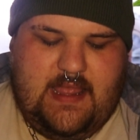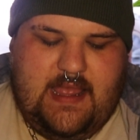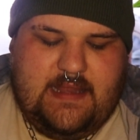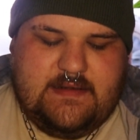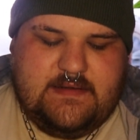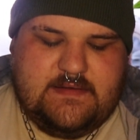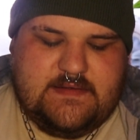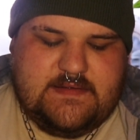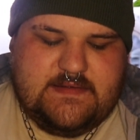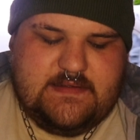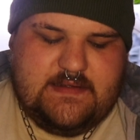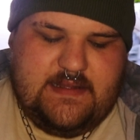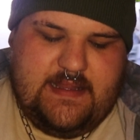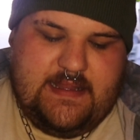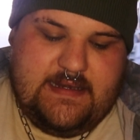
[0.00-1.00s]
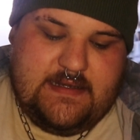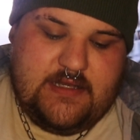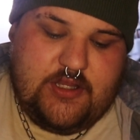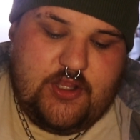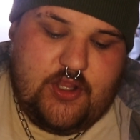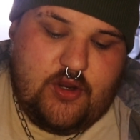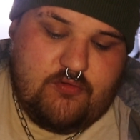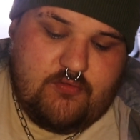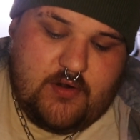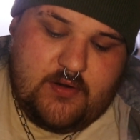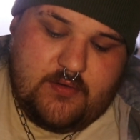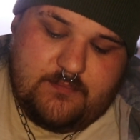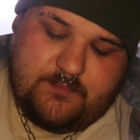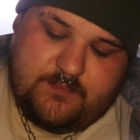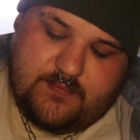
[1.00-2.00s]
And in
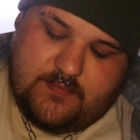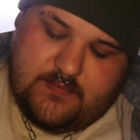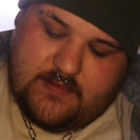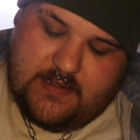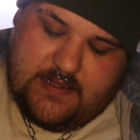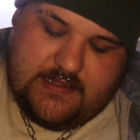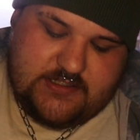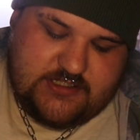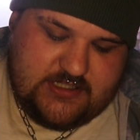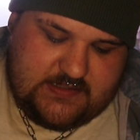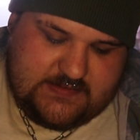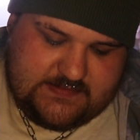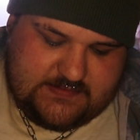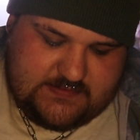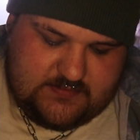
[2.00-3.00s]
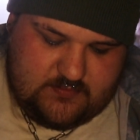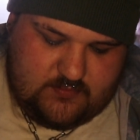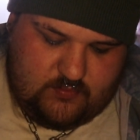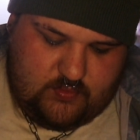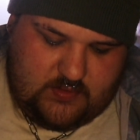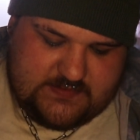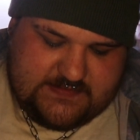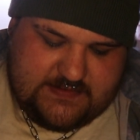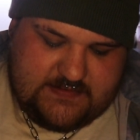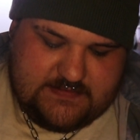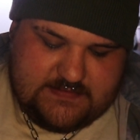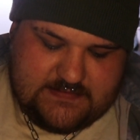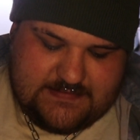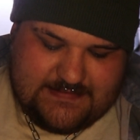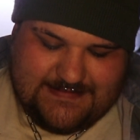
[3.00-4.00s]
Europe, it just
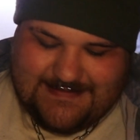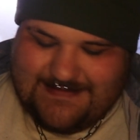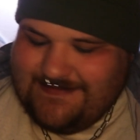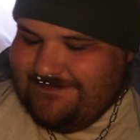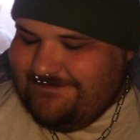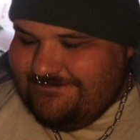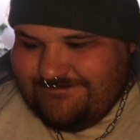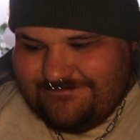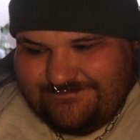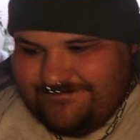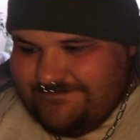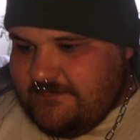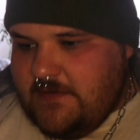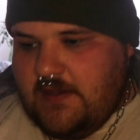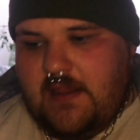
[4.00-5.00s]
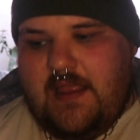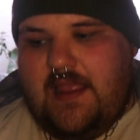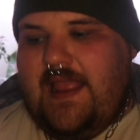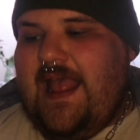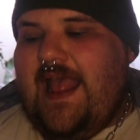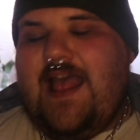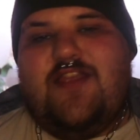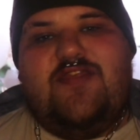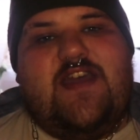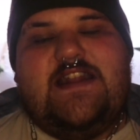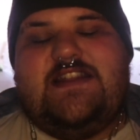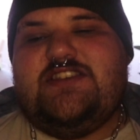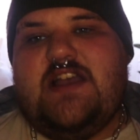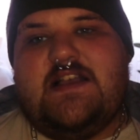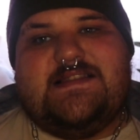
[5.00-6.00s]
wasn't,
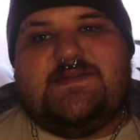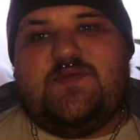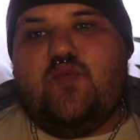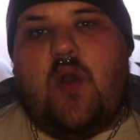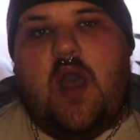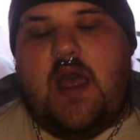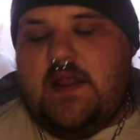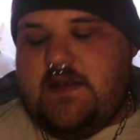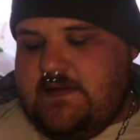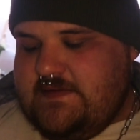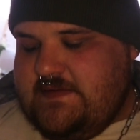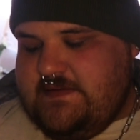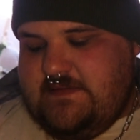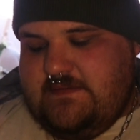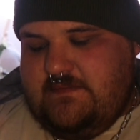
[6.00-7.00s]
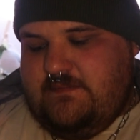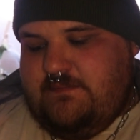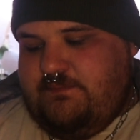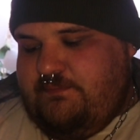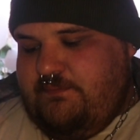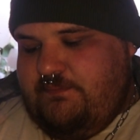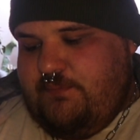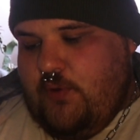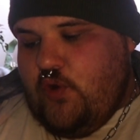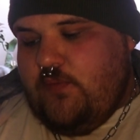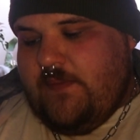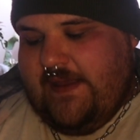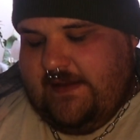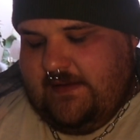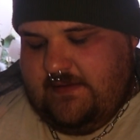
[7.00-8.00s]
they just weren't
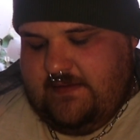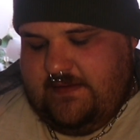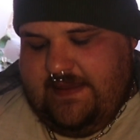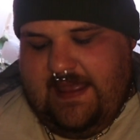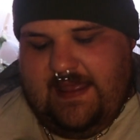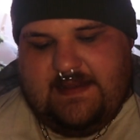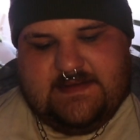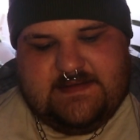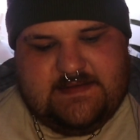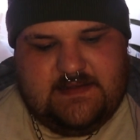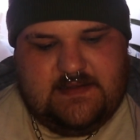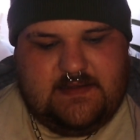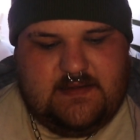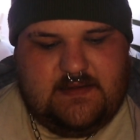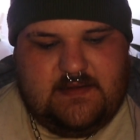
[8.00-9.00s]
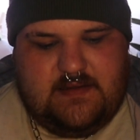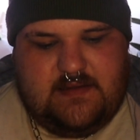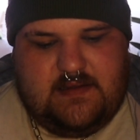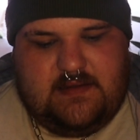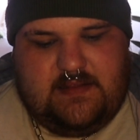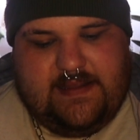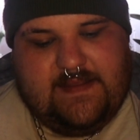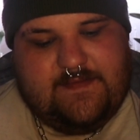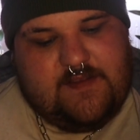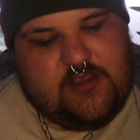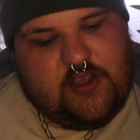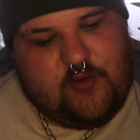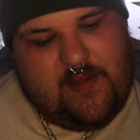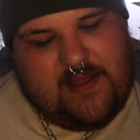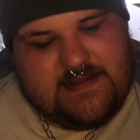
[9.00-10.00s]
booming yet. Like in the
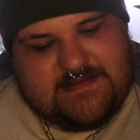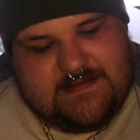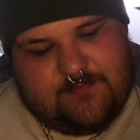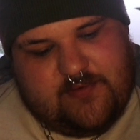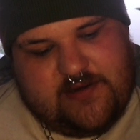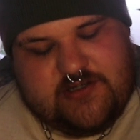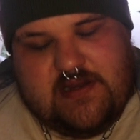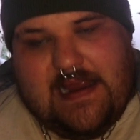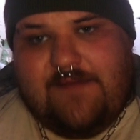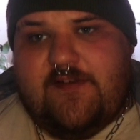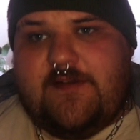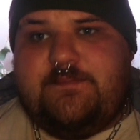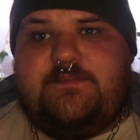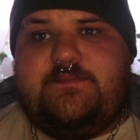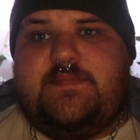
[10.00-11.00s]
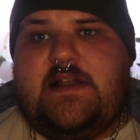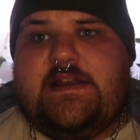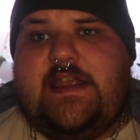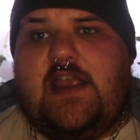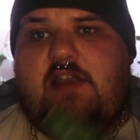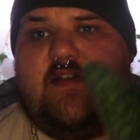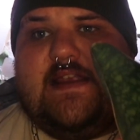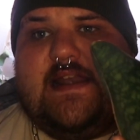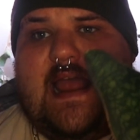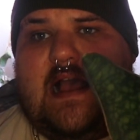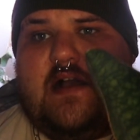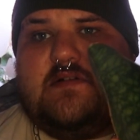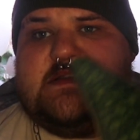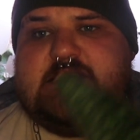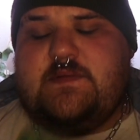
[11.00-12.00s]
US, I'm pretty sure every bloody
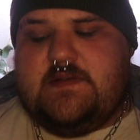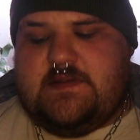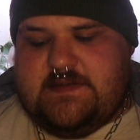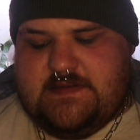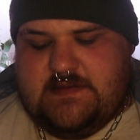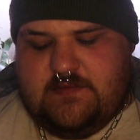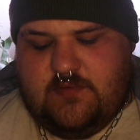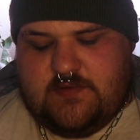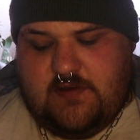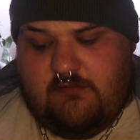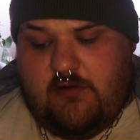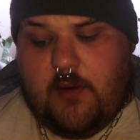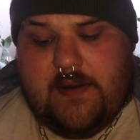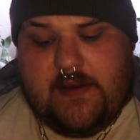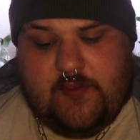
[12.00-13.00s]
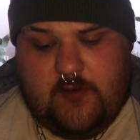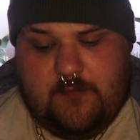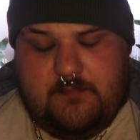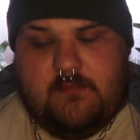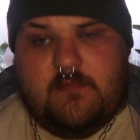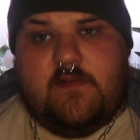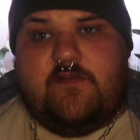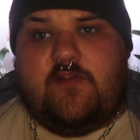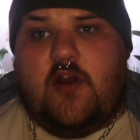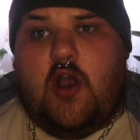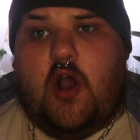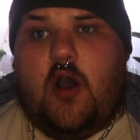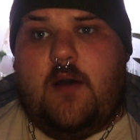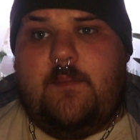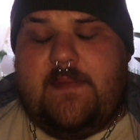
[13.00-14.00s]
greenhouse was growing them for
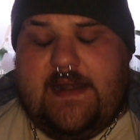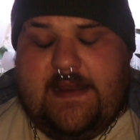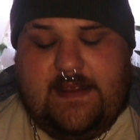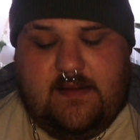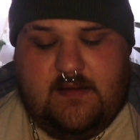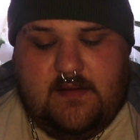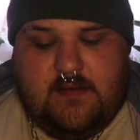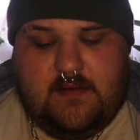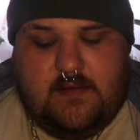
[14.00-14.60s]
a hot minute,